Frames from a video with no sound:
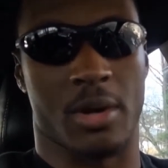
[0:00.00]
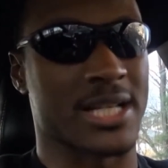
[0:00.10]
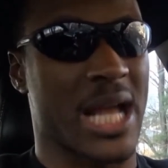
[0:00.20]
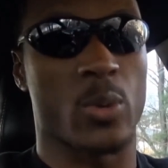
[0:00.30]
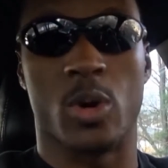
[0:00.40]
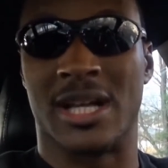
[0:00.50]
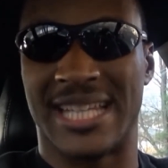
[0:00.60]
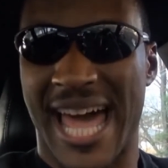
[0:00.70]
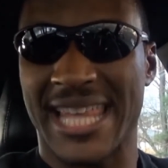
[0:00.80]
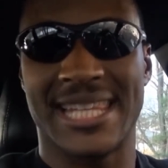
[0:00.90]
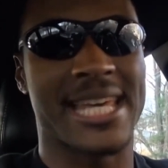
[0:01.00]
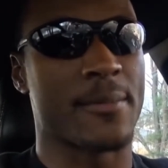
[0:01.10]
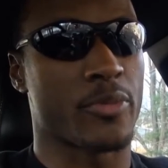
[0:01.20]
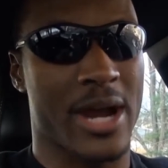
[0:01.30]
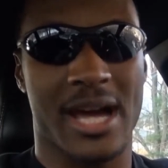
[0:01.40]
because I will
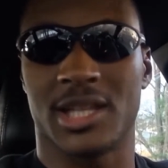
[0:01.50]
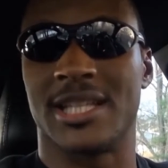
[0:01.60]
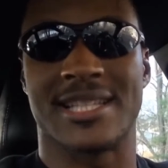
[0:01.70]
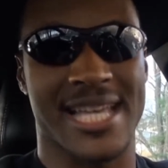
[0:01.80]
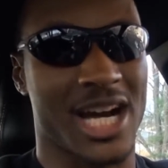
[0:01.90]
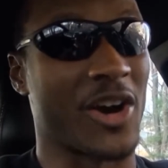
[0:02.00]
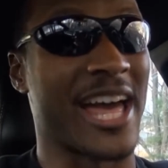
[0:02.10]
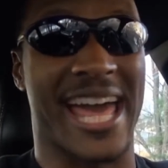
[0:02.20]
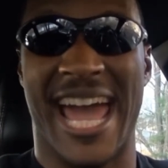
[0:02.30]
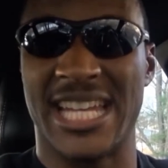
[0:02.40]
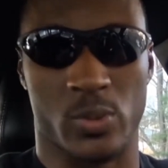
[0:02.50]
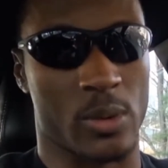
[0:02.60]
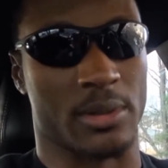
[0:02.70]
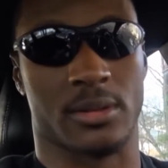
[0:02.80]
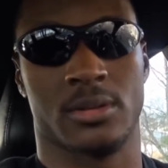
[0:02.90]
gladly and proudly tell any
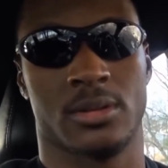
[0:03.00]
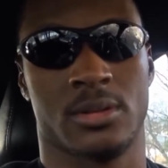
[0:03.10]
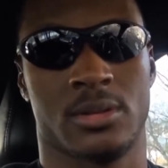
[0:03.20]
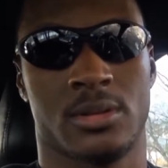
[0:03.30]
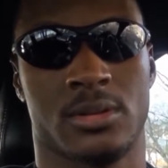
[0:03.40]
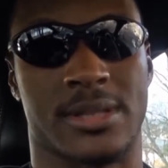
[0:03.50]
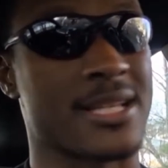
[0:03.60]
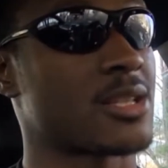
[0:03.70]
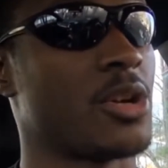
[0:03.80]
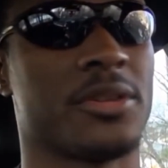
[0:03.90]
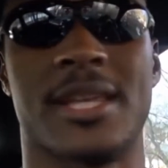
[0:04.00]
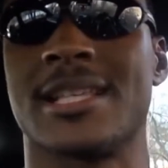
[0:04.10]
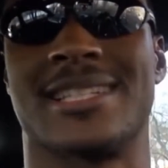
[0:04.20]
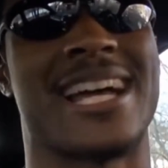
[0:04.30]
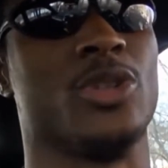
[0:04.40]
woman there's certain
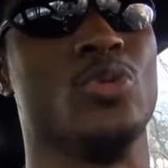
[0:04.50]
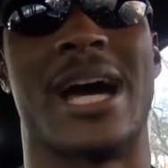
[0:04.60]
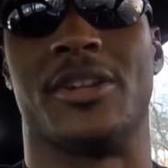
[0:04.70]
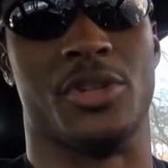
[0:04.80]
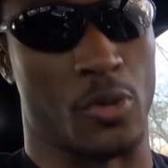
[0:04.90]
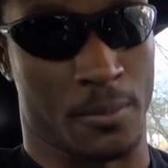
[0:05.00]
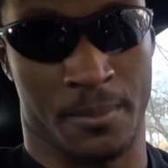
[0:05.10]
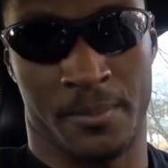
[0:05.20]
things that I do not do.